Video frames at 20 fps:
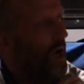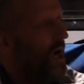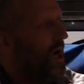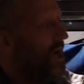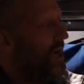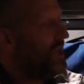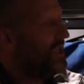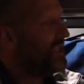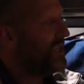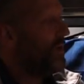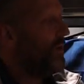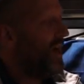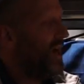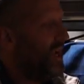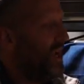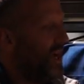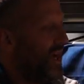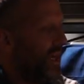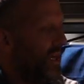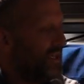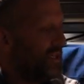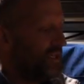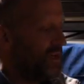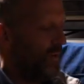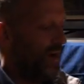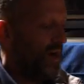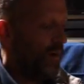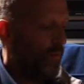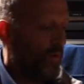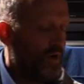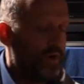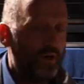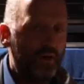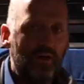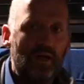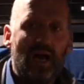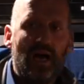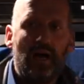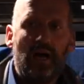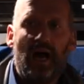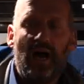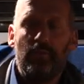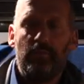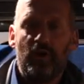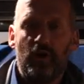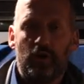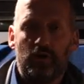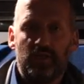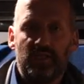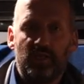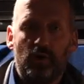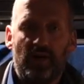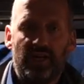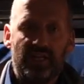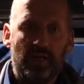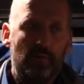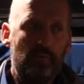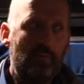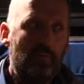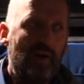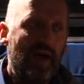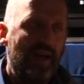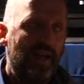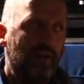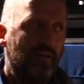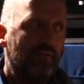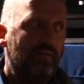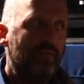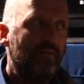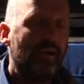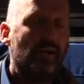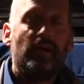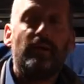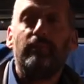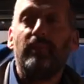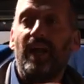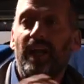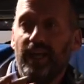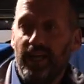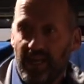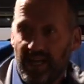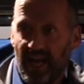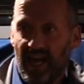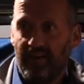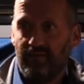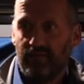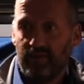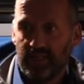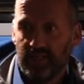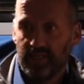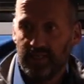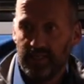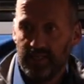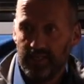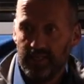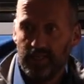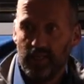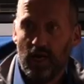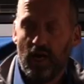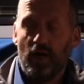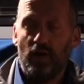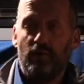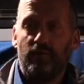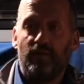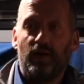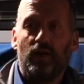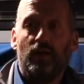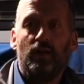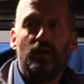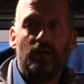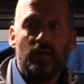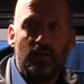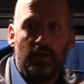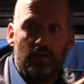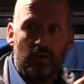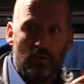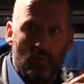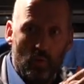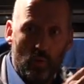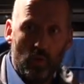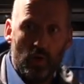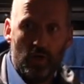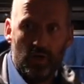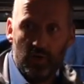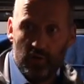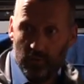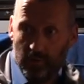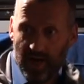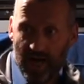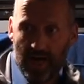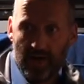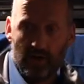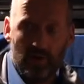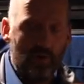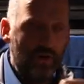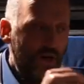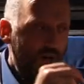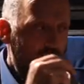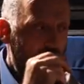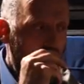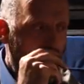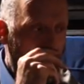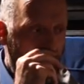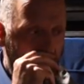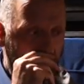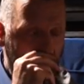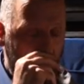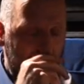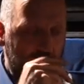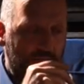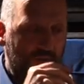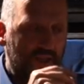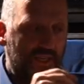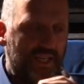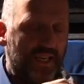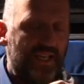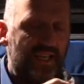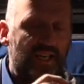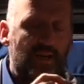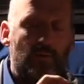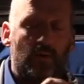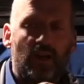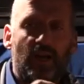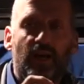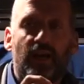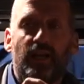Uh, so I like, so I want, I, am not, so I don't paint very many canvases over wood or panel and that's because I don't